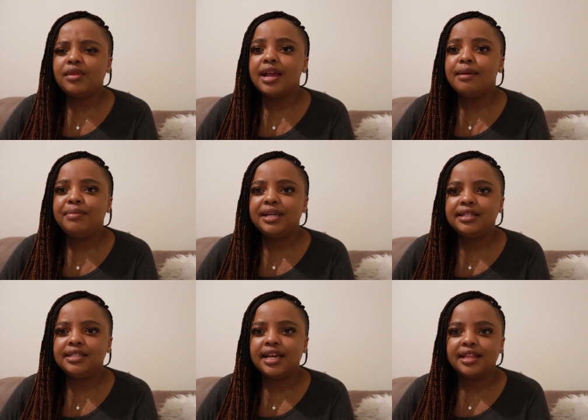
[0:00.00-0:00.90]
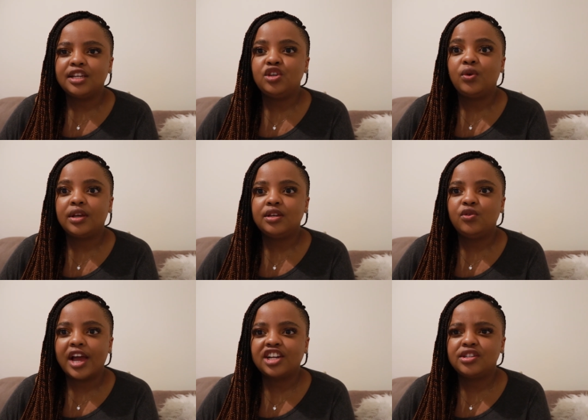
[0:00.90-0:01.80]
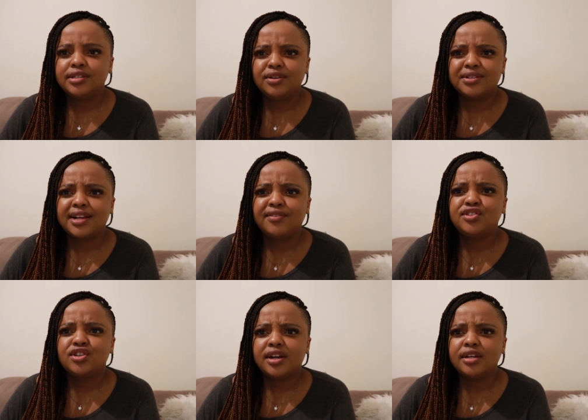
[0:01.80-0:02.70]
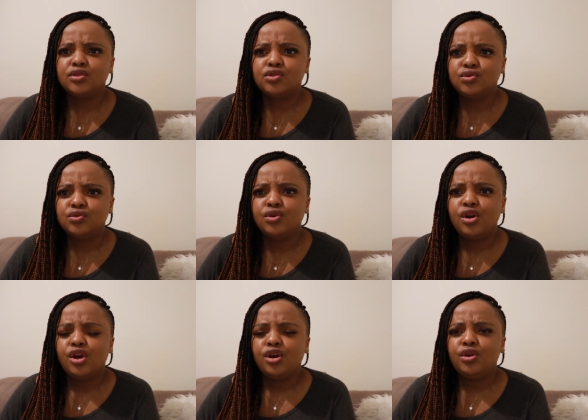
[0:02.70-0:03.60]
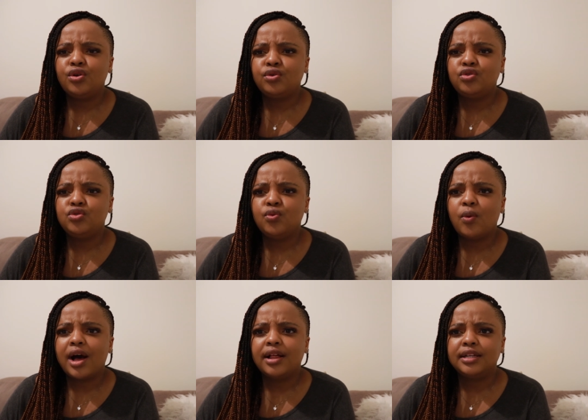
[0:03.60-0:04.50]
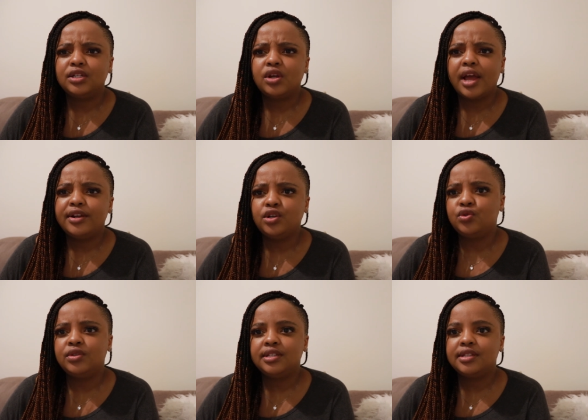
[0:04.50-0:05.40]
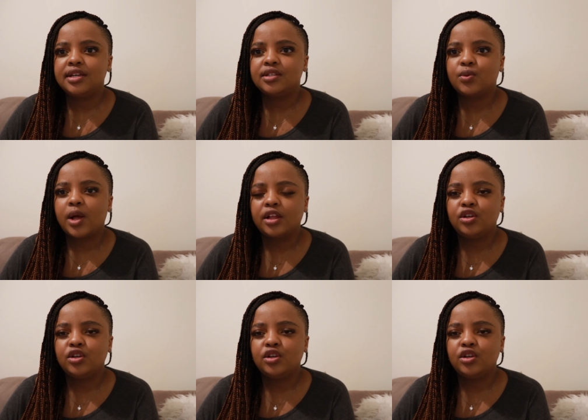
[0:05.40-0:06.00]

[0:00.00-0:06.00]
ability, and then you you actually see yourself starting to you know do well and and do these things well.